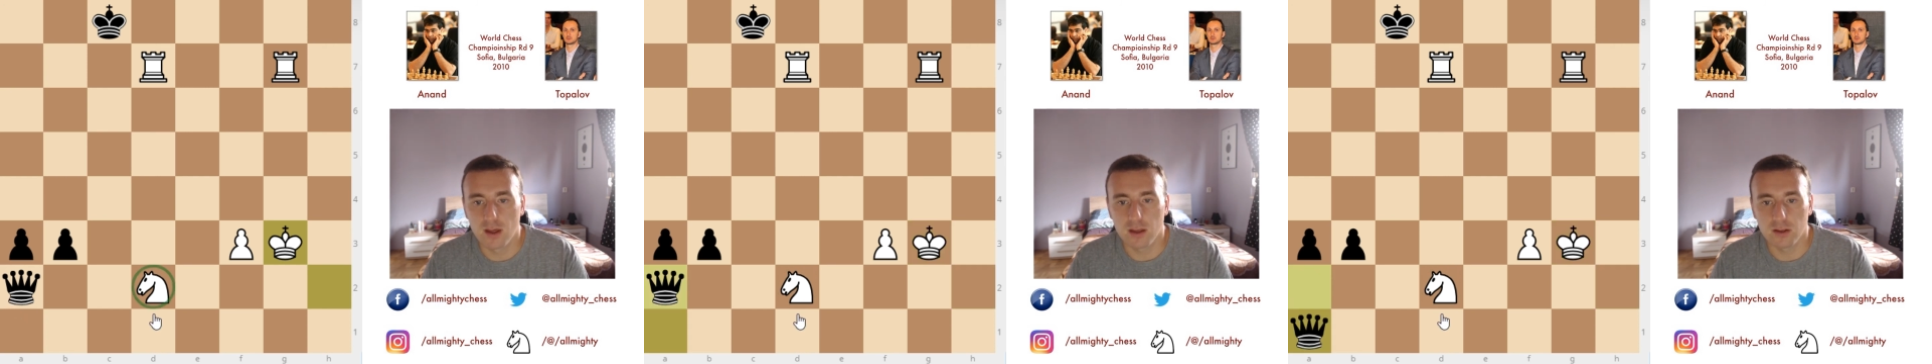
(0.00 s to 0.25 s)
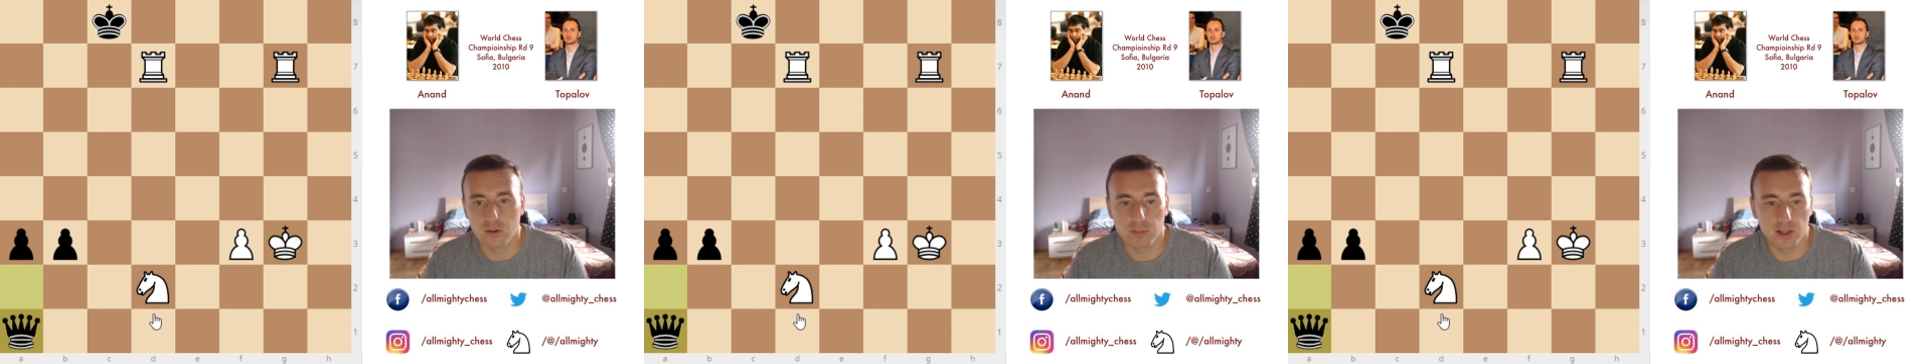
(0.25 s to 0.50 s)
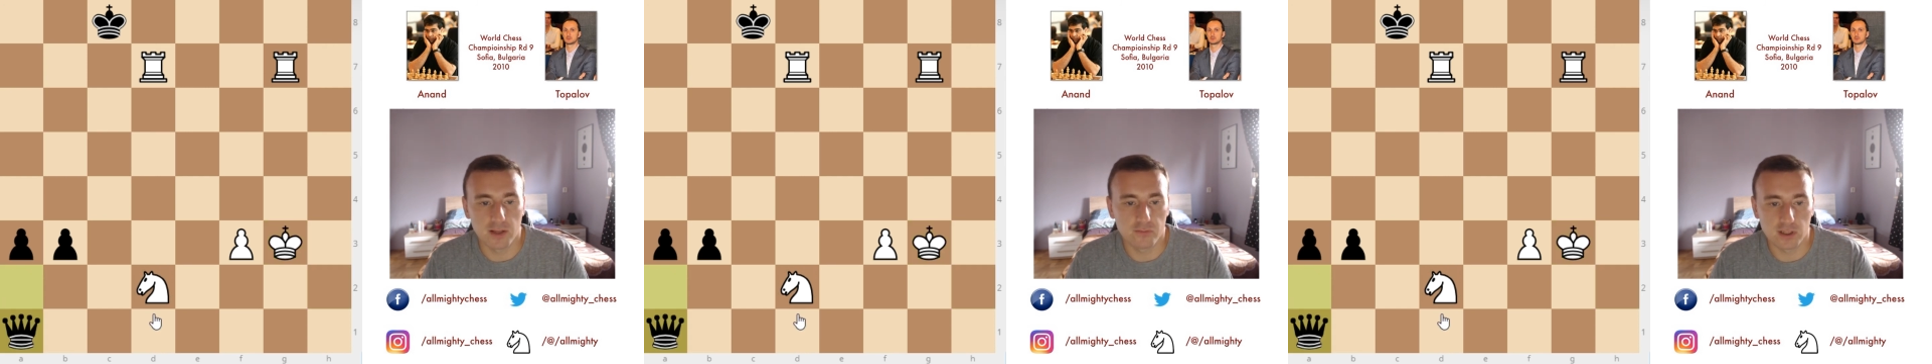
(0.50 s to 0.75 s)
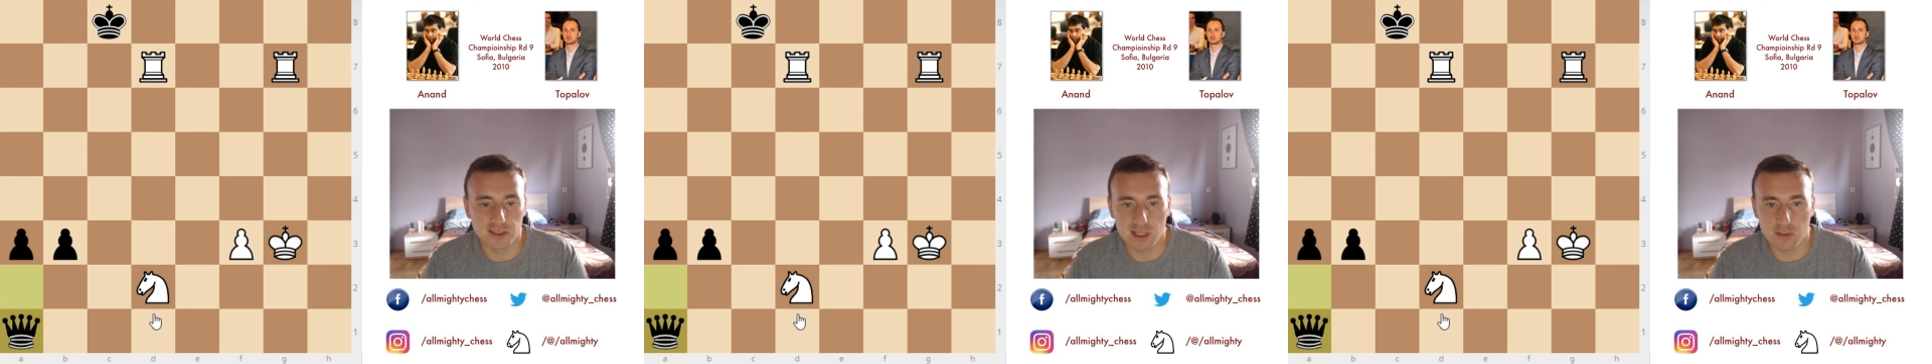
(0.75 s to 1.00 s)
You play,
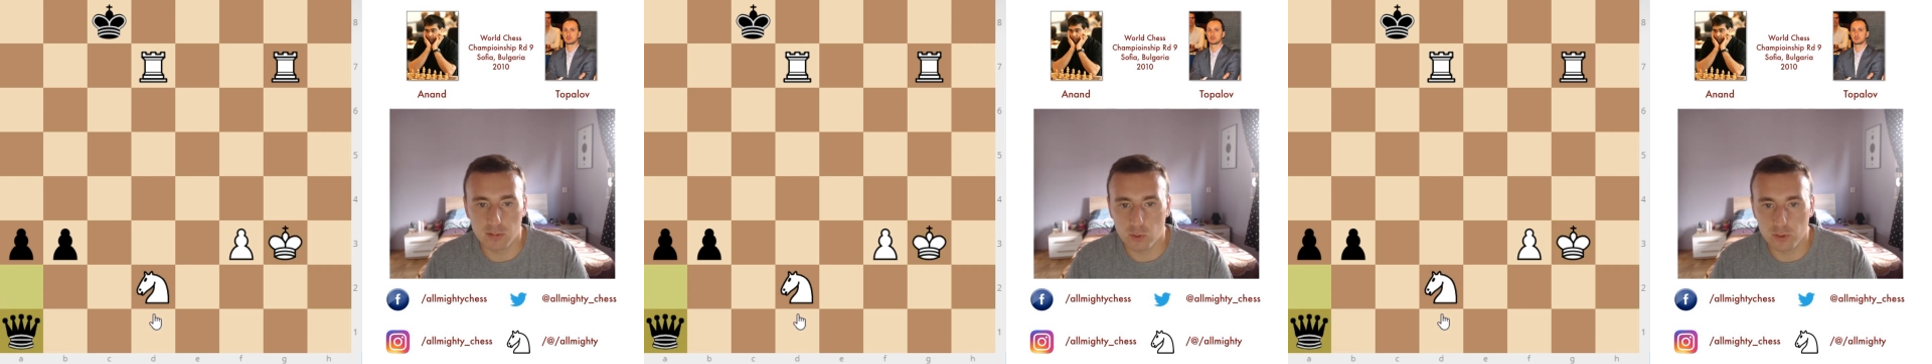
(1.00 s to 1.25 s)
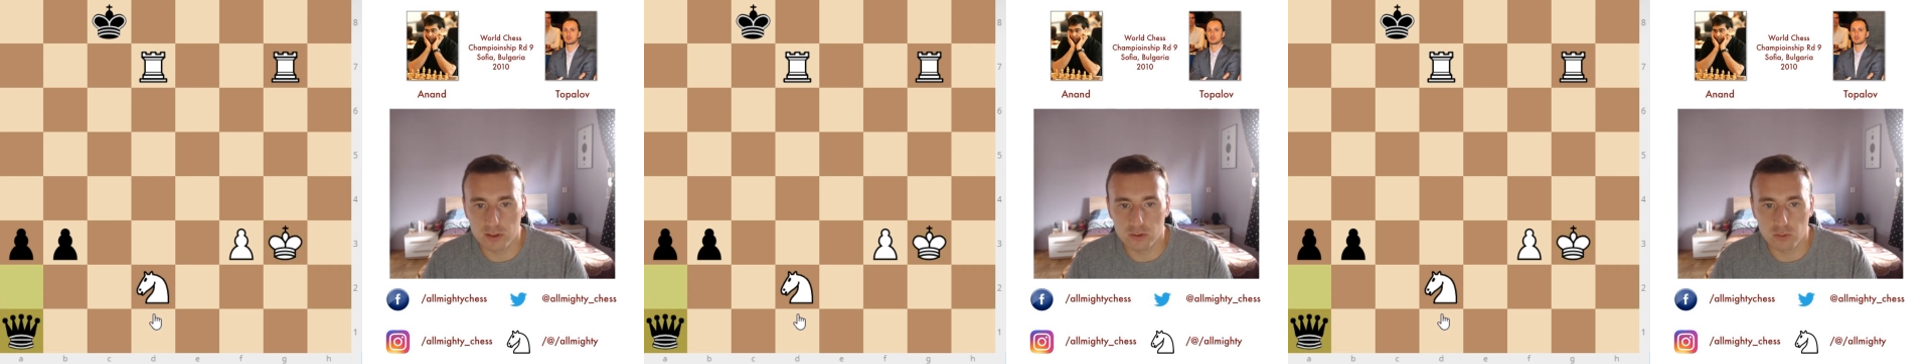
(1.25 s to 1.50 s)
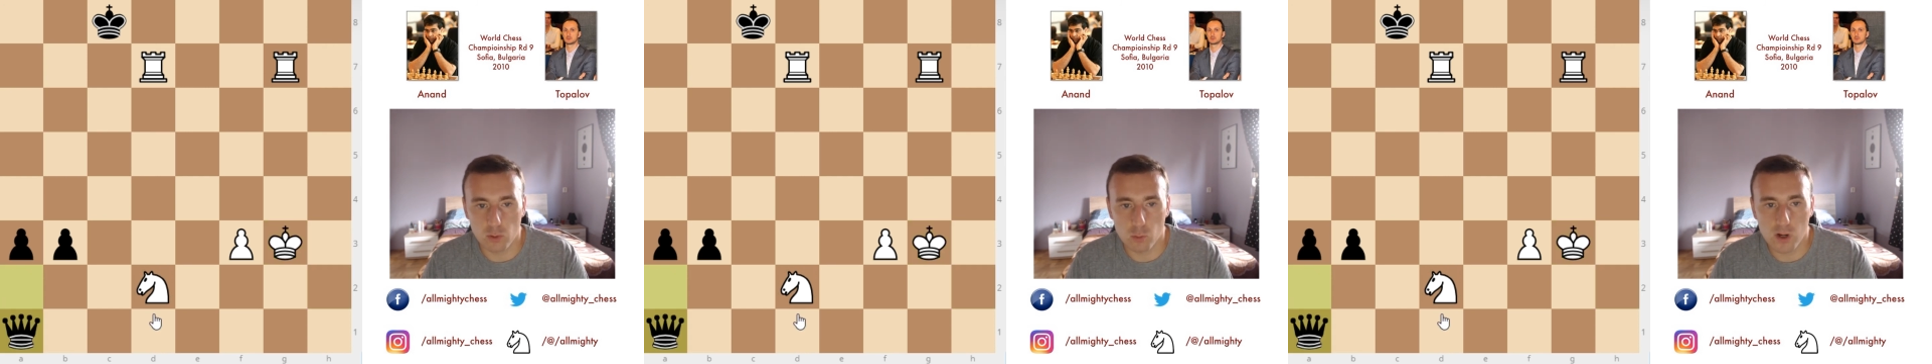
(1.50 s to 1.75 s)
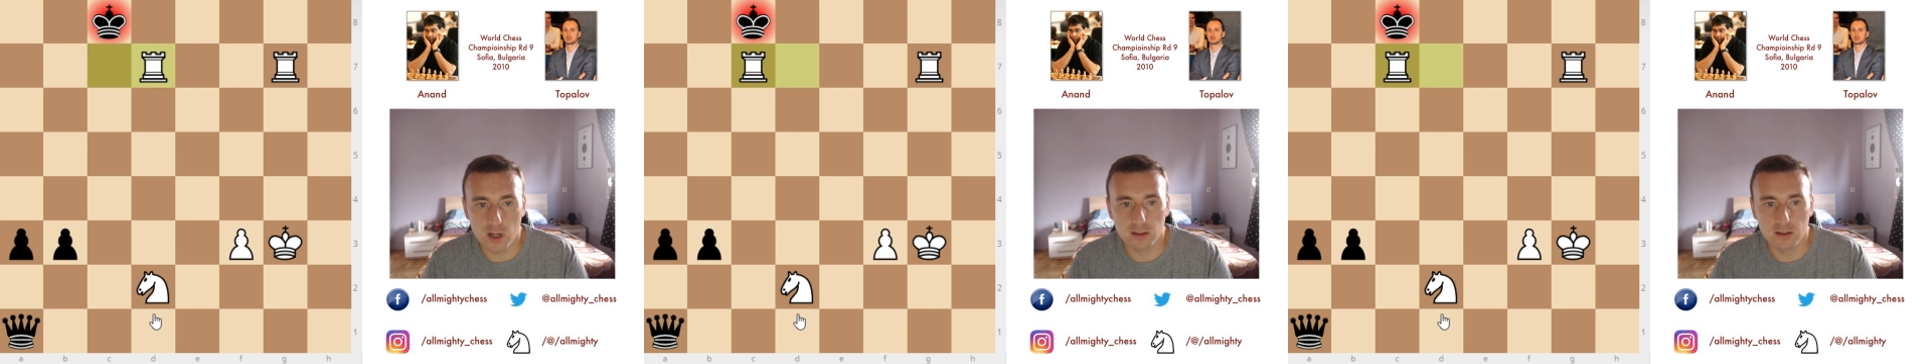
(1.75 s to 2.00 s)
for example, queen to
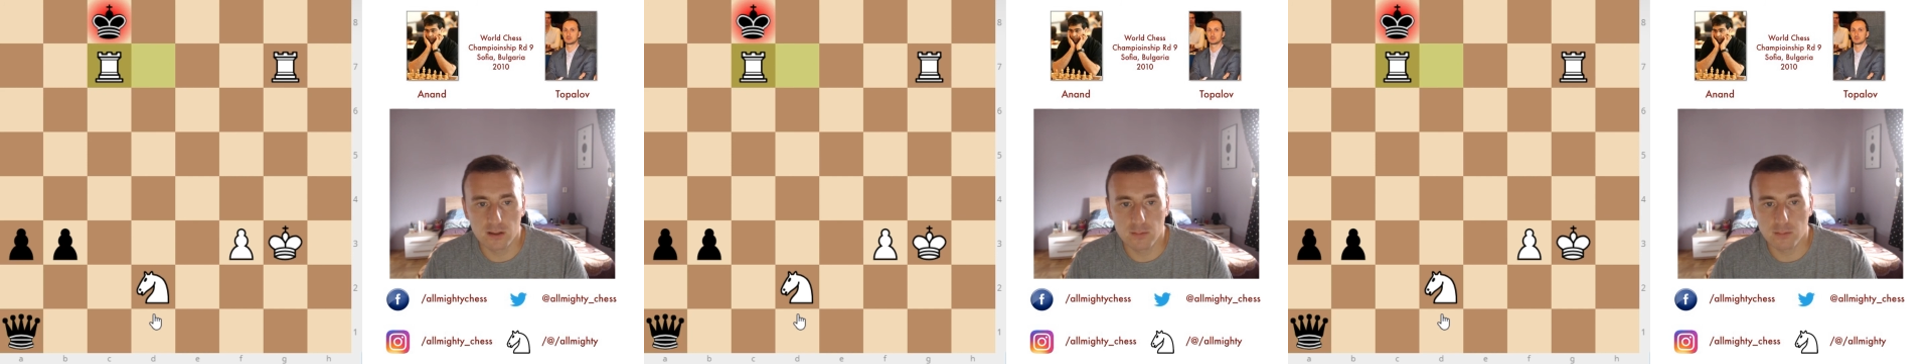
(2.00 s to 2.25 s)
a1,